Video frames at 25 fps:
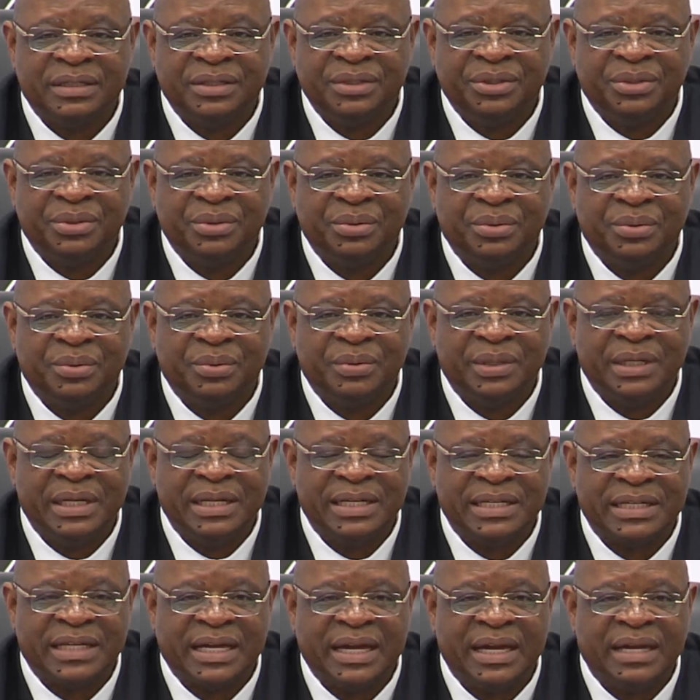to
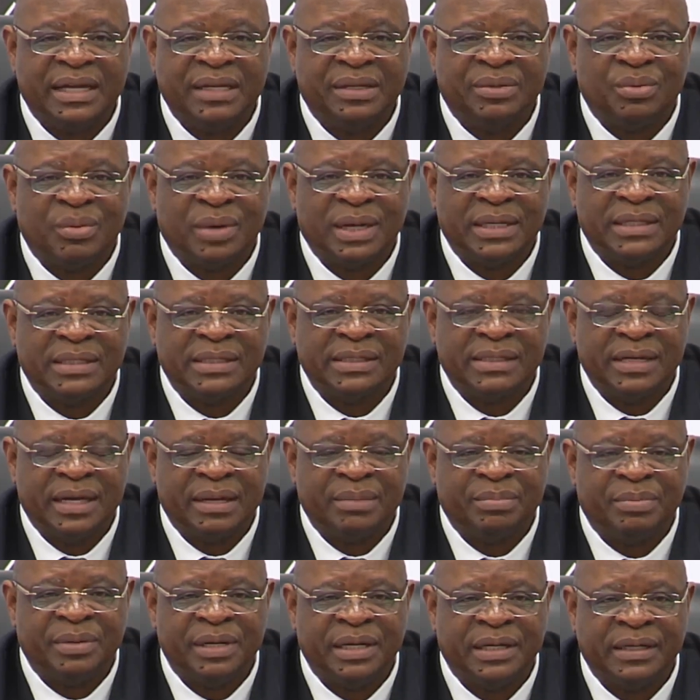indicate what is
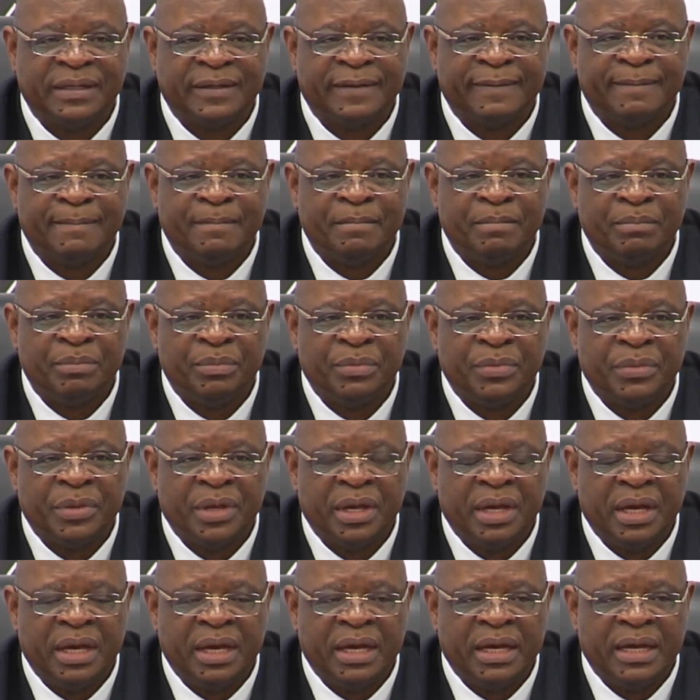happening.
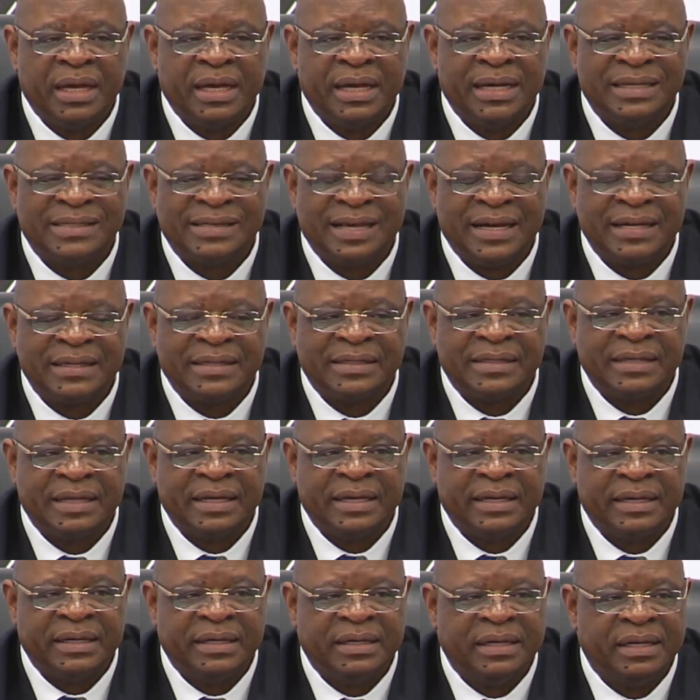As I
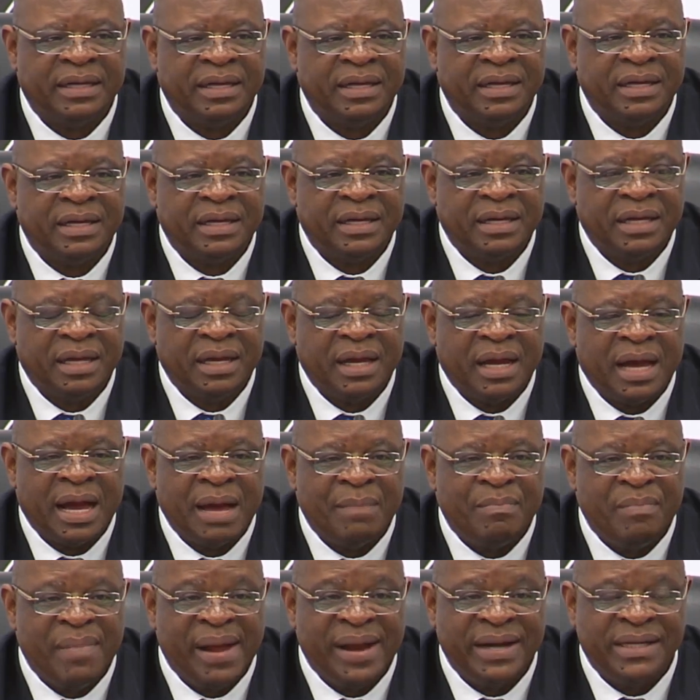say, I
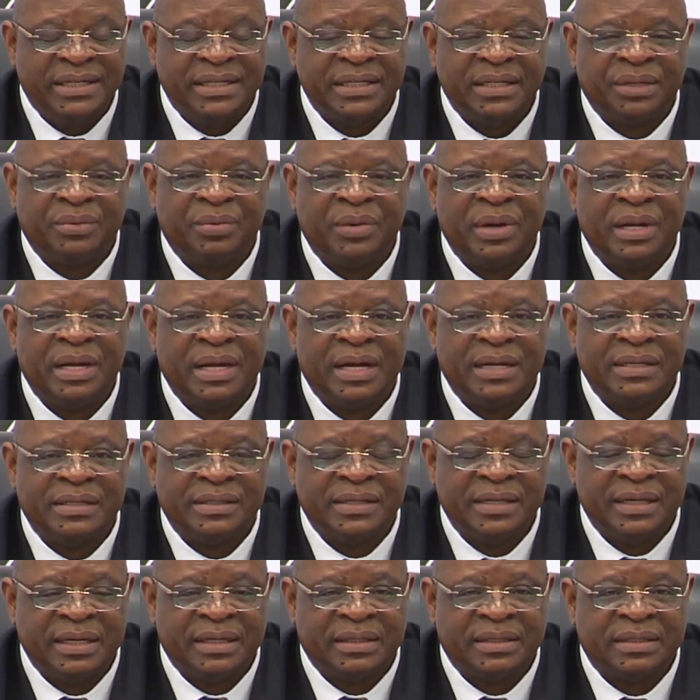meant it when I
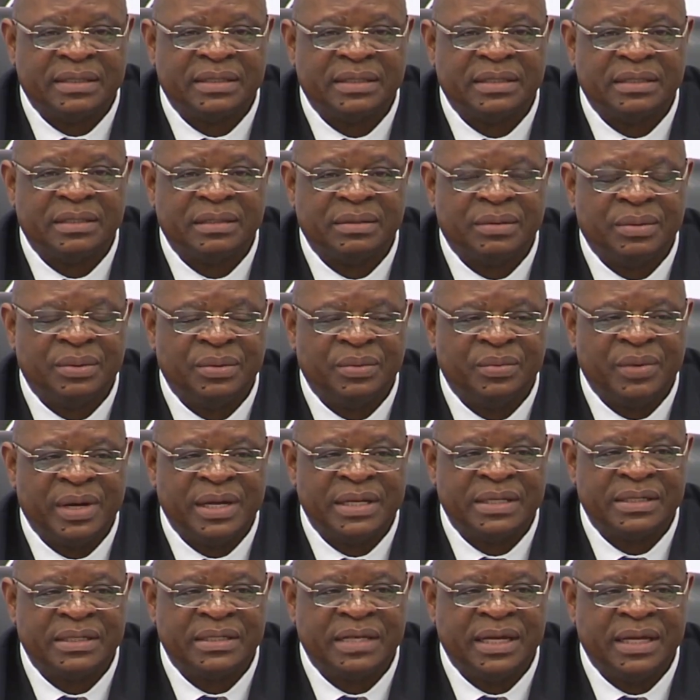said on
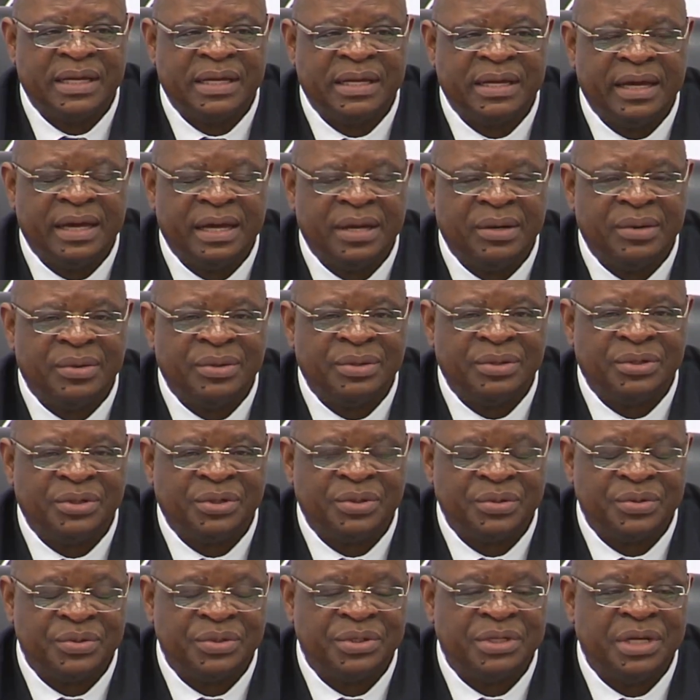Wednesday and on
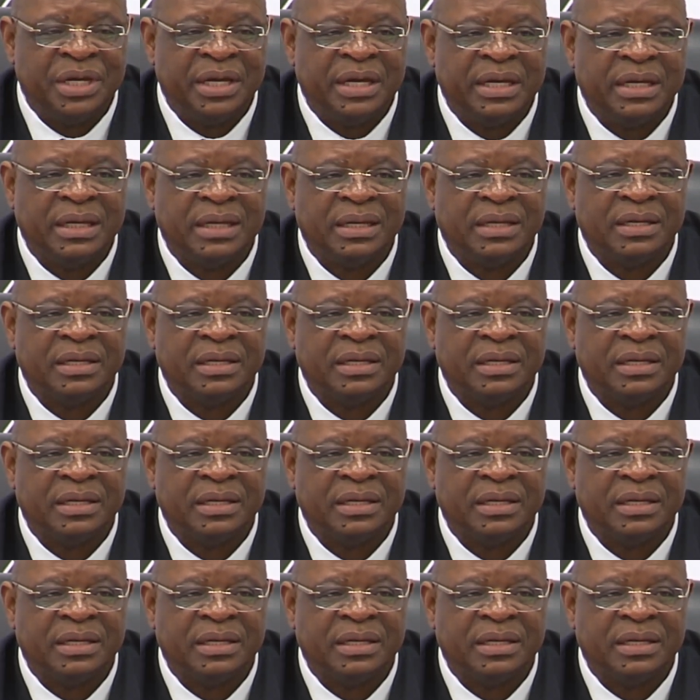Tuesday,